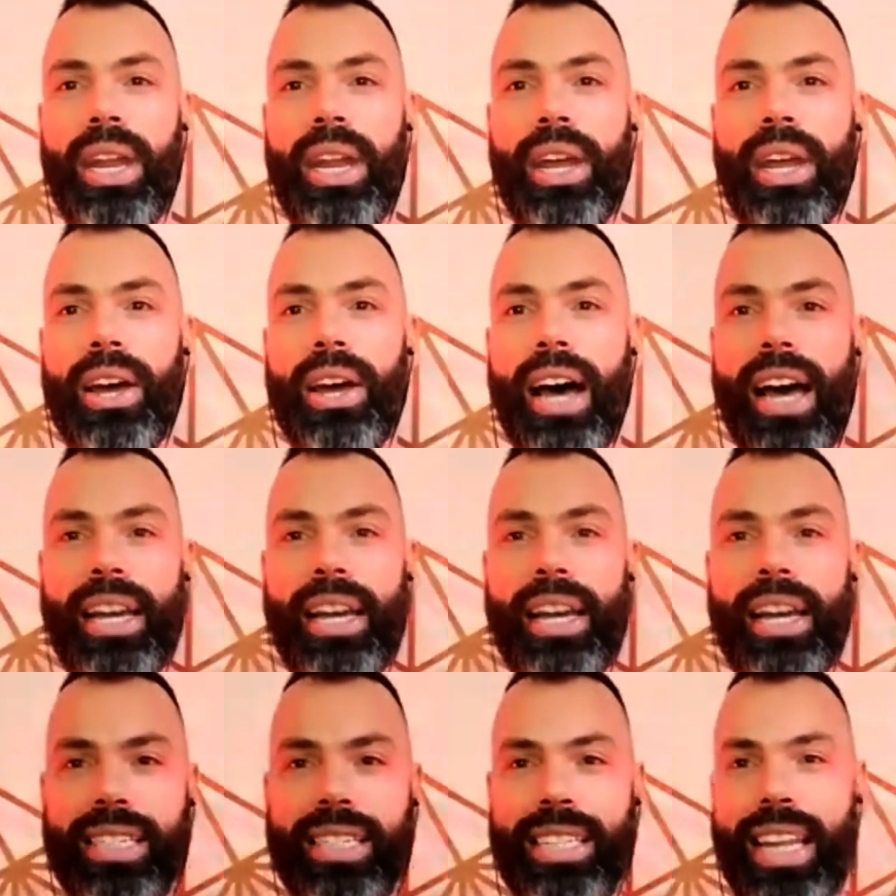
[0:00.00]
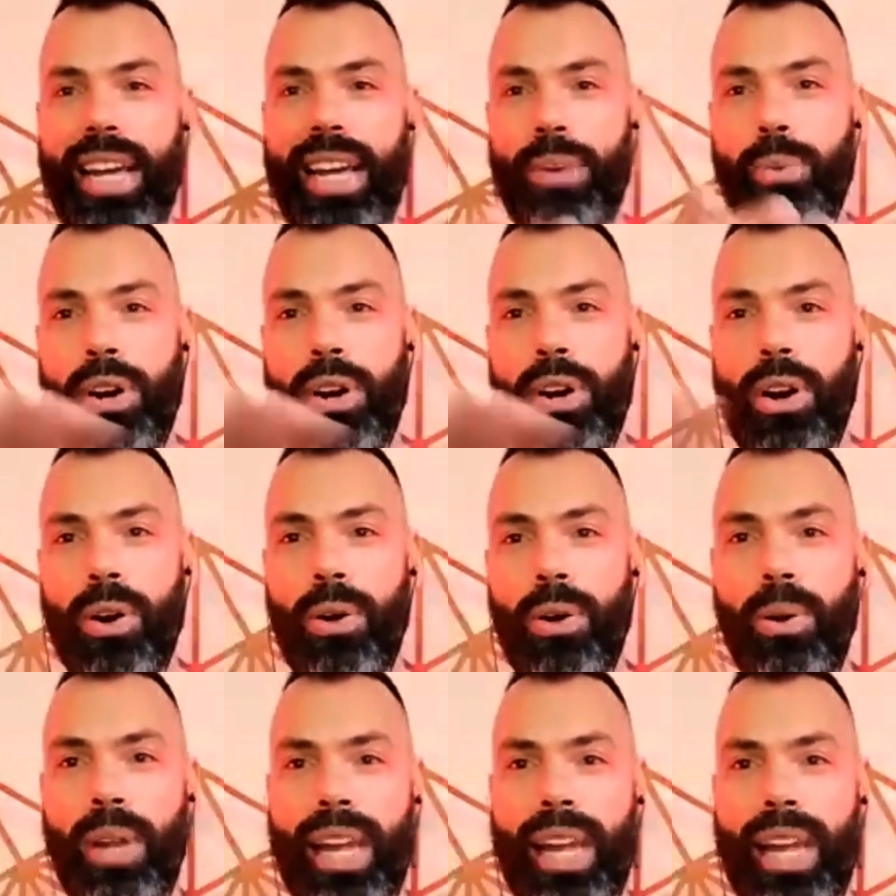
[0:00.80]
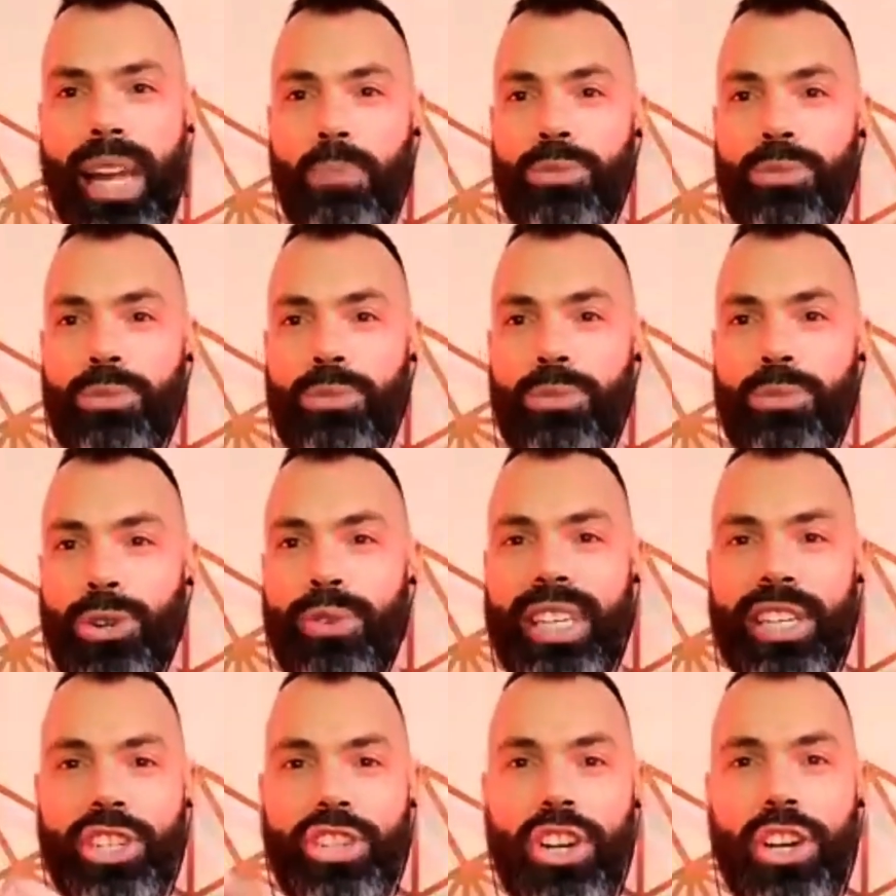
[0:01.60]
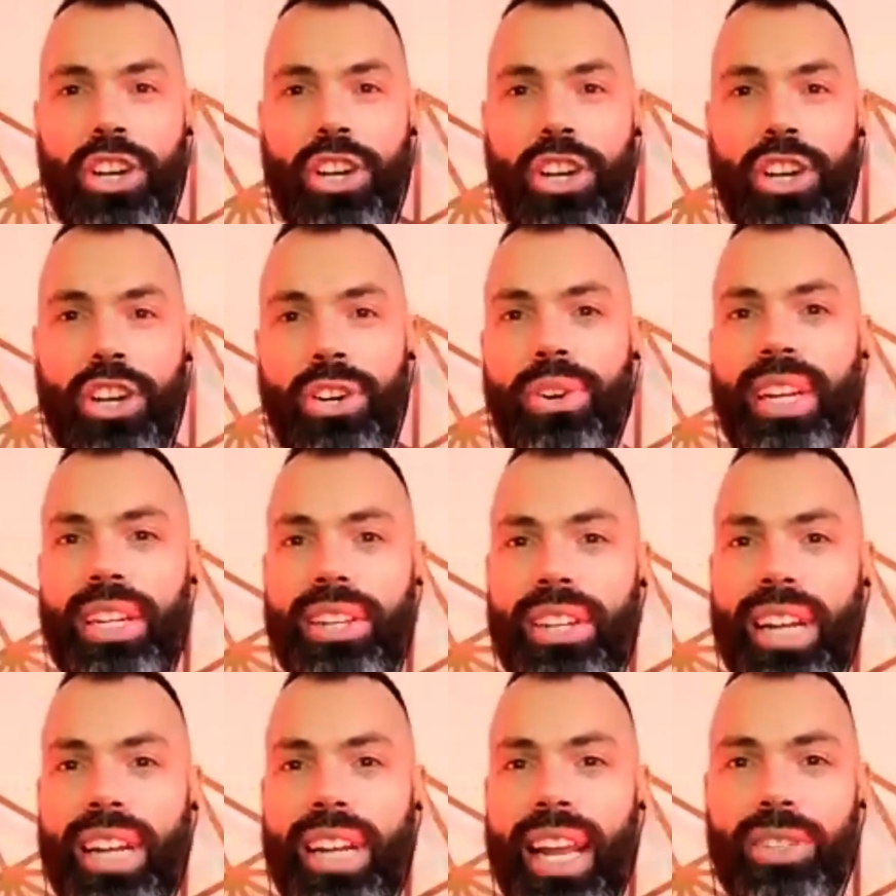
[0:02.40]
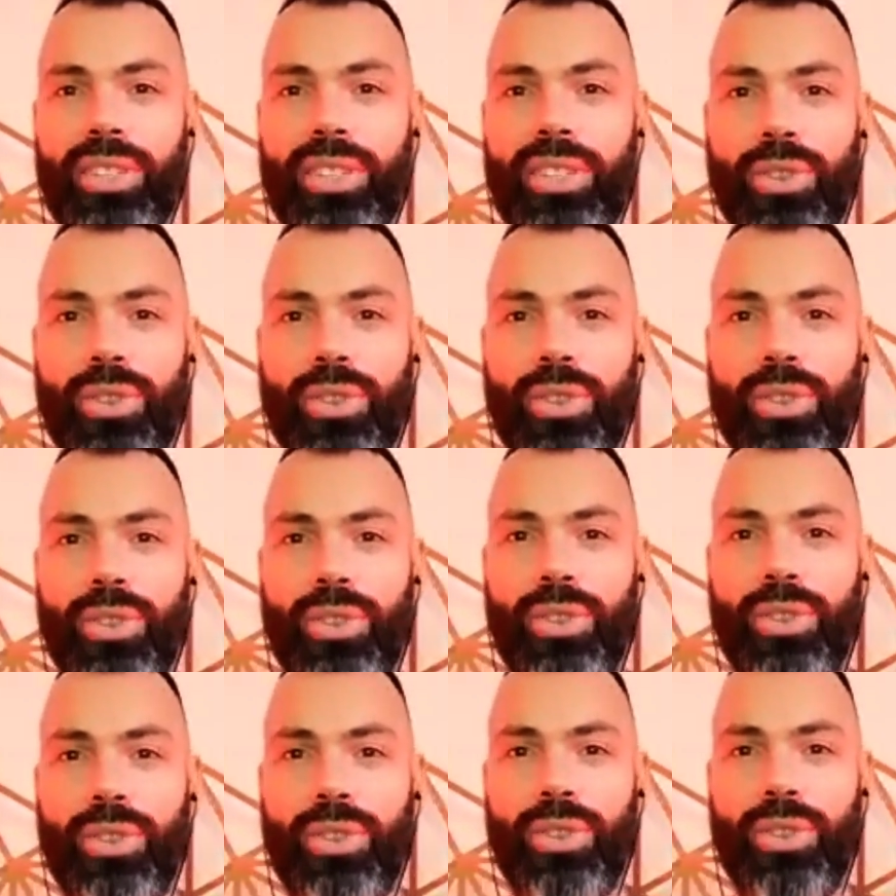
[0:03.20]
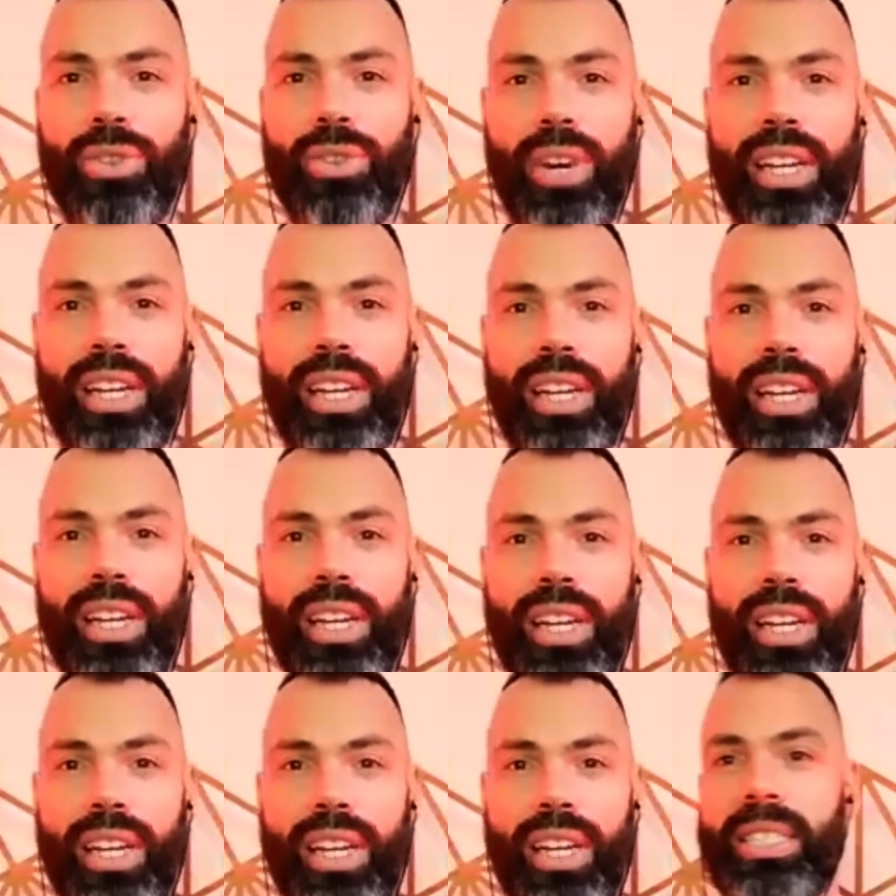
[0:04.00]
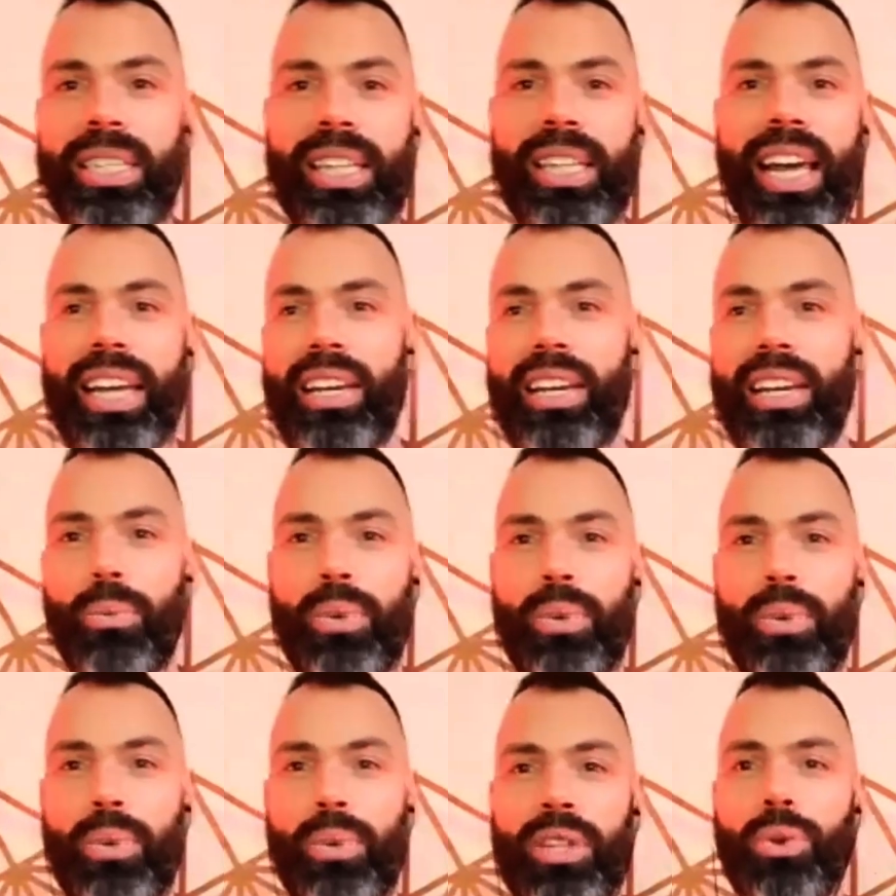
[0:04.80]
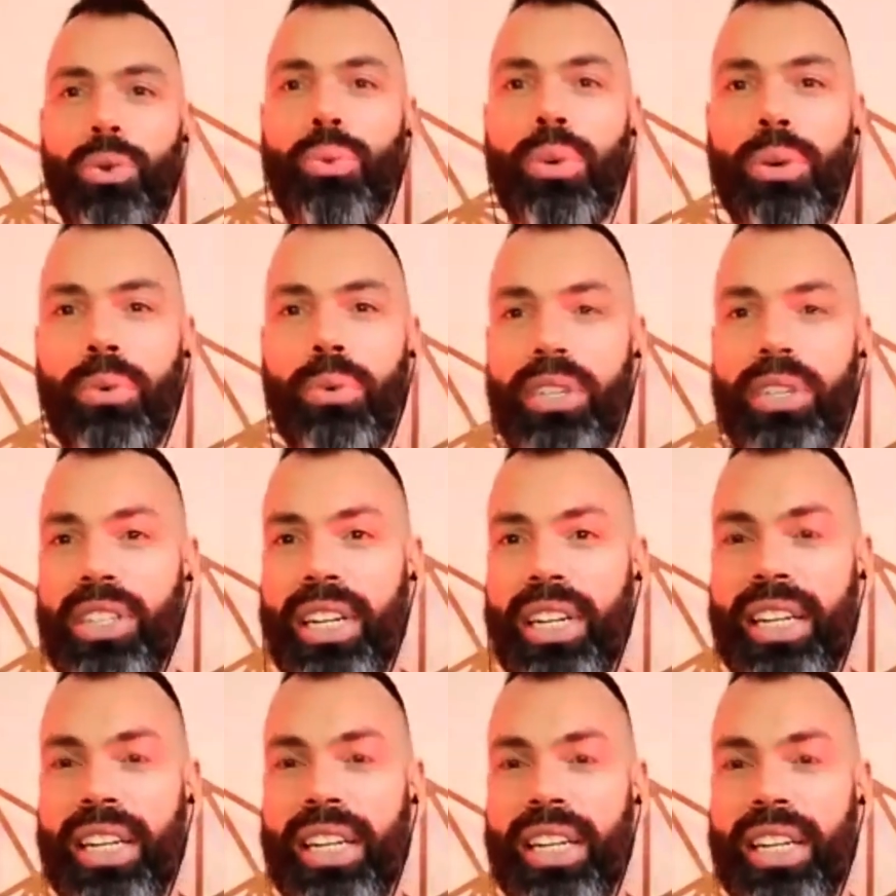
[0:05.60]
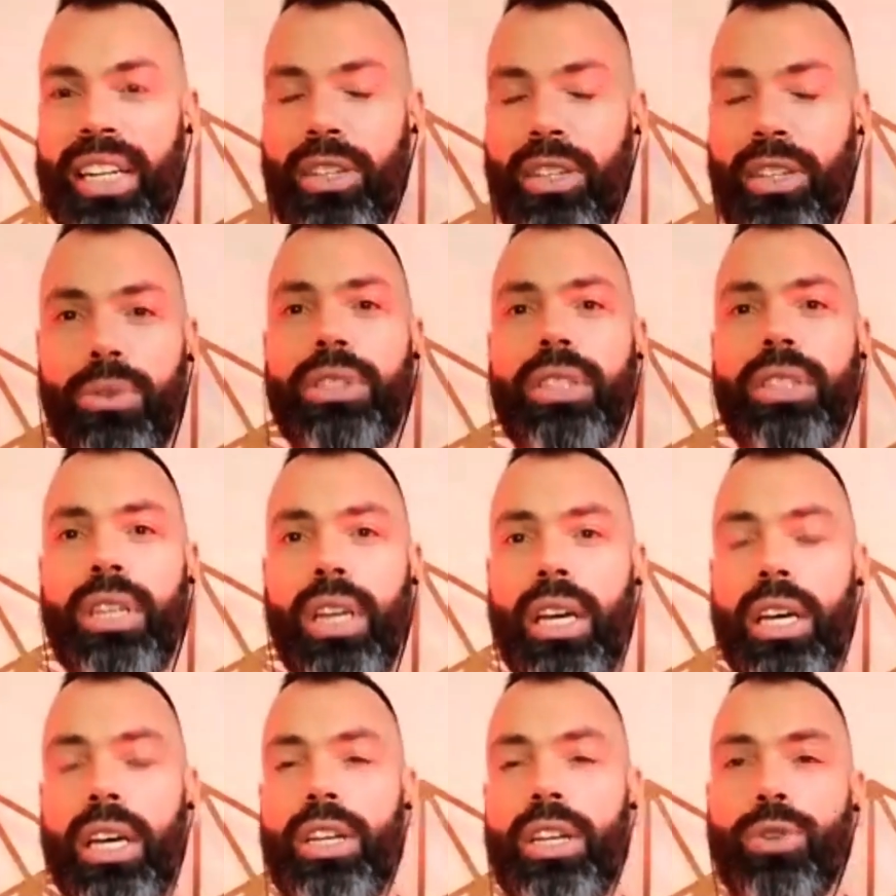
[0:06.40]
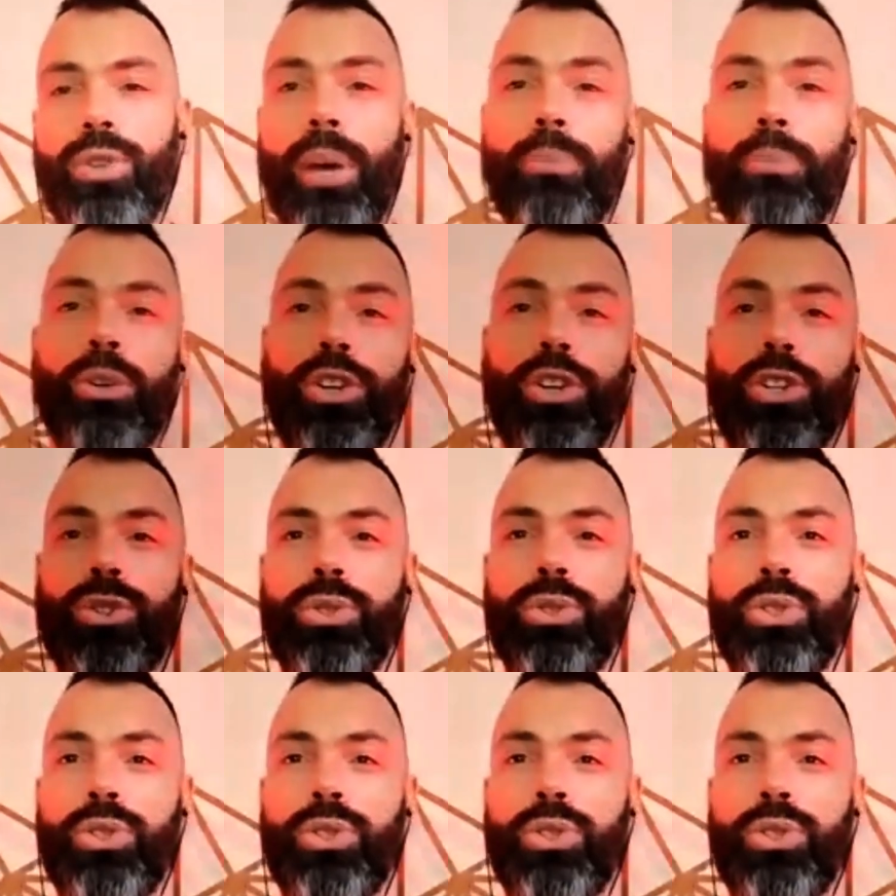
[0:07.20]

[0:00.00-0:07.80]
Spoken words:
And I guess like we're all like observing each other and like trying to see like with who we resonate the most.